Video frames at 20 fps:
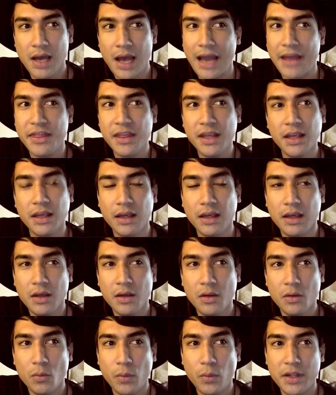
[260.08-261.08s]
I think
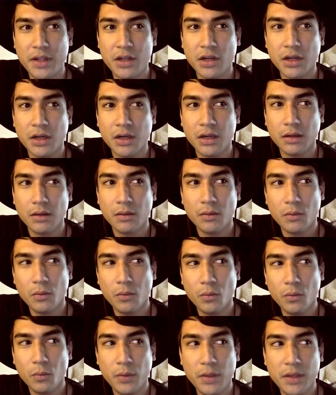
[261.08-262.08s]
when
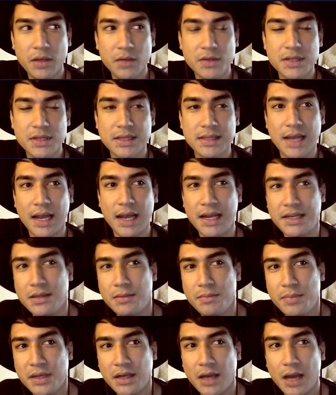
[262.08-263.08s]
you decide
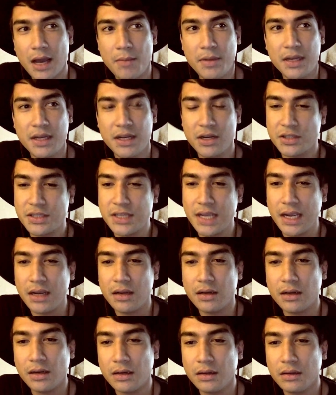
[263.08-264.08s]
to become an
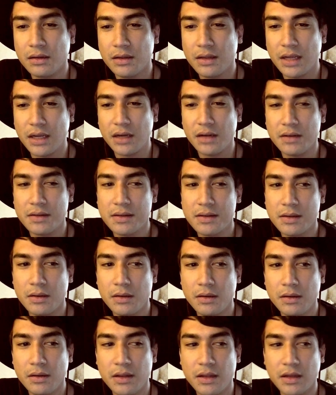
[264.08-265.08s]
entertainer, there's
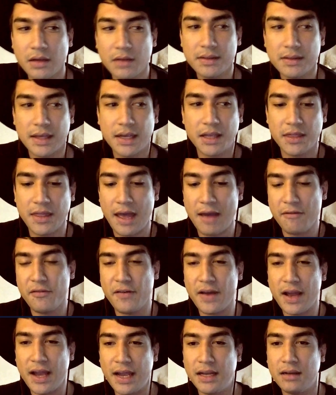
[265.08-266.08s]
like that
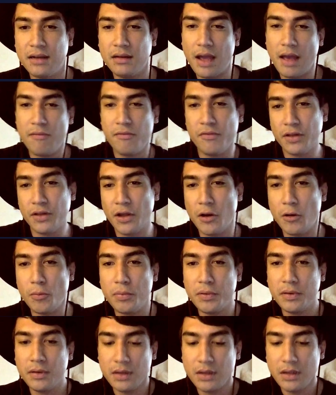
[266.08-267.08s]
fine
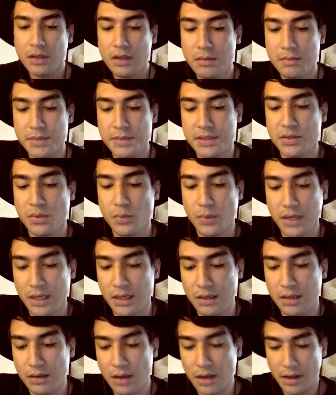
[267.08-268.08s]
envelope
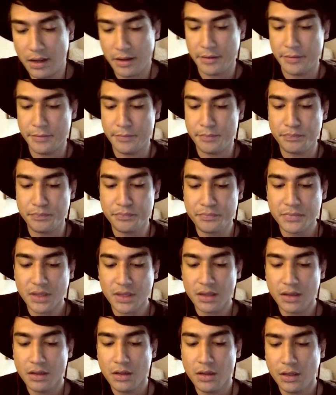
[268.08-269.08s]
between
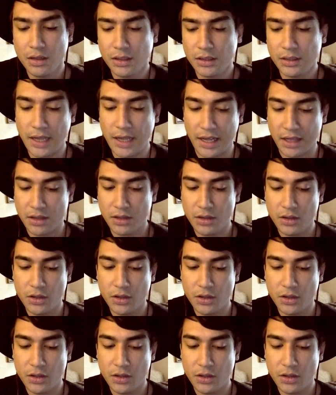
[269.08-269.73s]
like